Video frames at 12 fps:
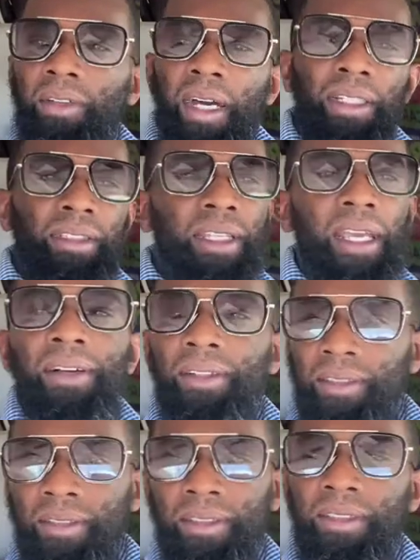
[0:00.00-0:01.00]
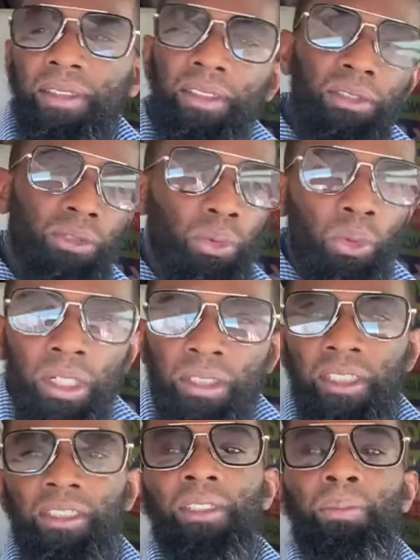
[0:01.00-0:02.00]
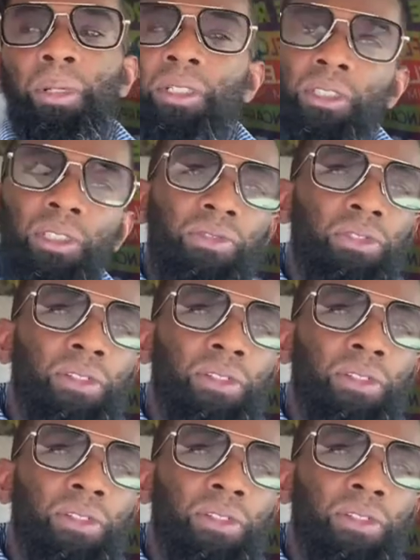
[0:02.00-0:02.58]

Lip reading: out of town is want to send some pictures for the